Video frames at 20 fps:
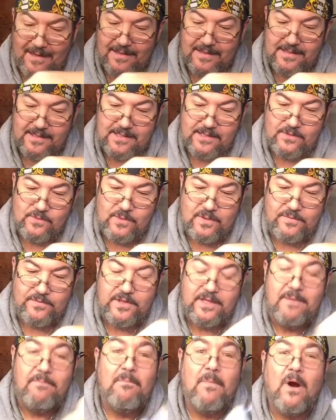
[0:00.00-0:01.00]
This is one of
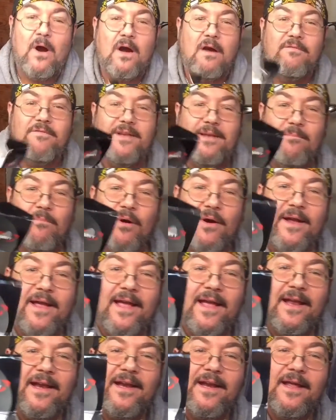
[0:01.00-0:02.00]
the Marvy
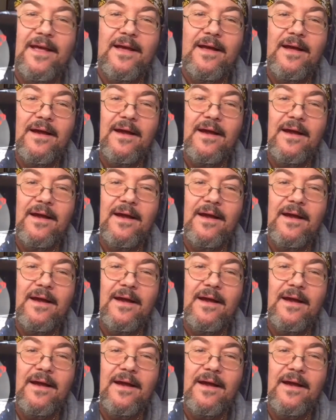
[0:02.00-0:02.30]
brand